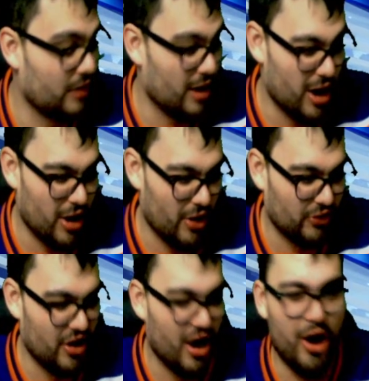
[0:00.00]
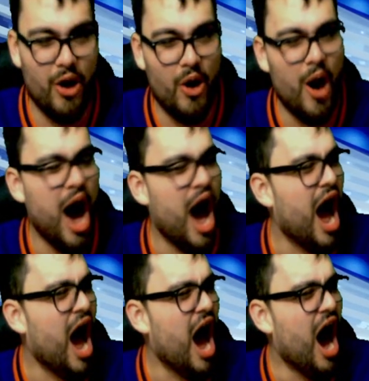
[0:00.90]
Oh no.
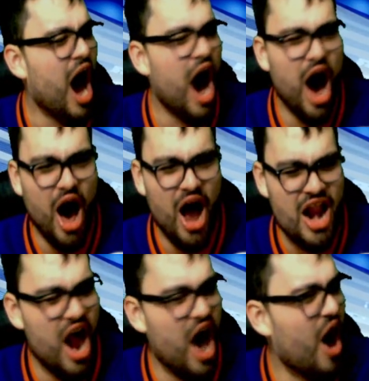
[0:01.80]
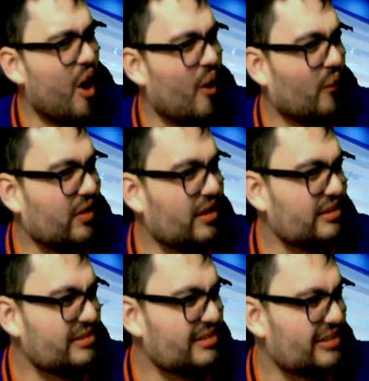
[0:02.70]
Oh no.
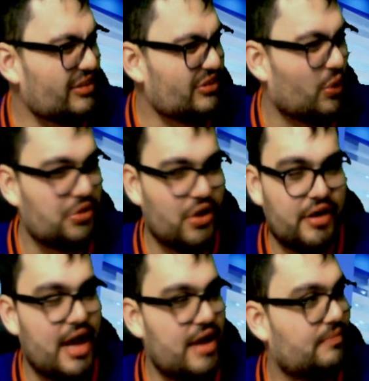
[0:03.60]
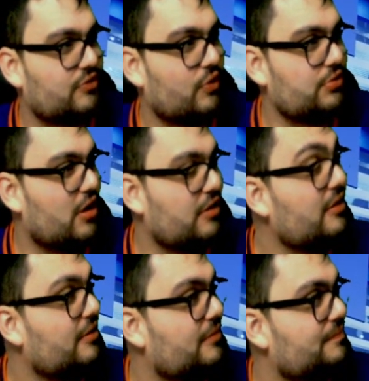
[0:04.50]
Don't yawn, Adam. Don't yawn.
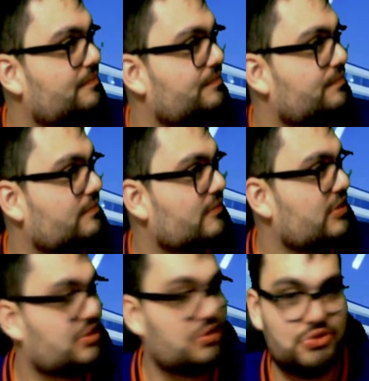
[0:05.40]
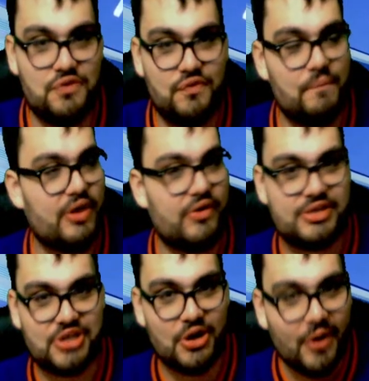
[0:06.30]
It's still 2 full
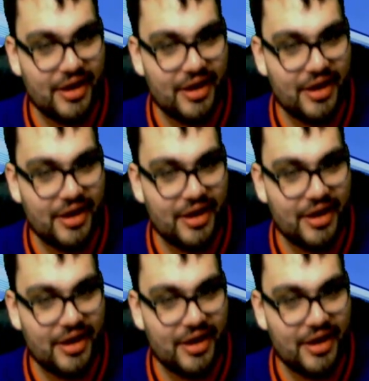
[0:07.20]
periods to go.